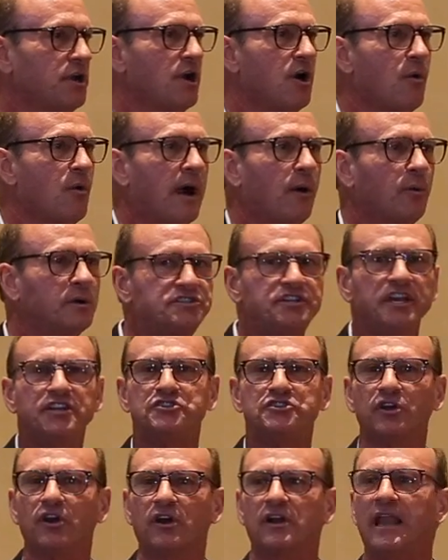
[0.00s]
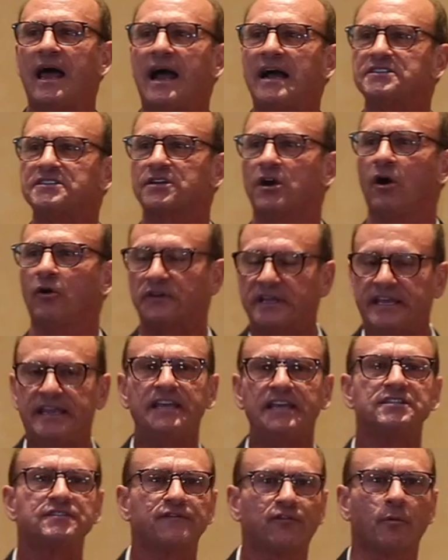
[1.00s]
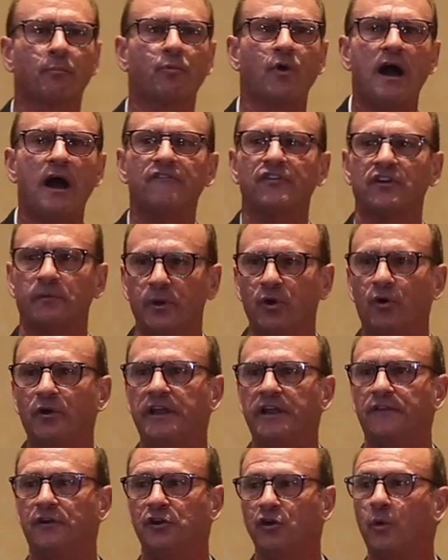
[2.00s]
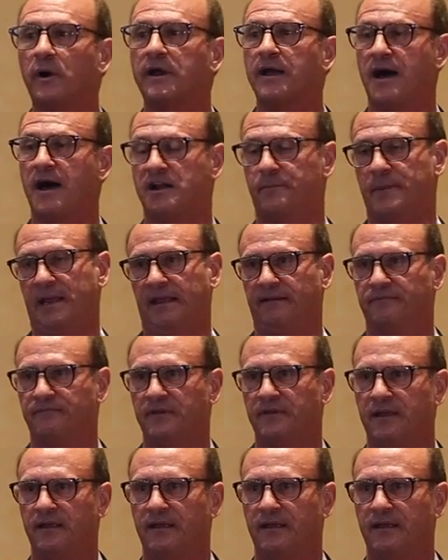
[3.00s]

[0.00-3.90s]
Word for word: ago, I was teaching a class called Keys for Profitability in the New Economy.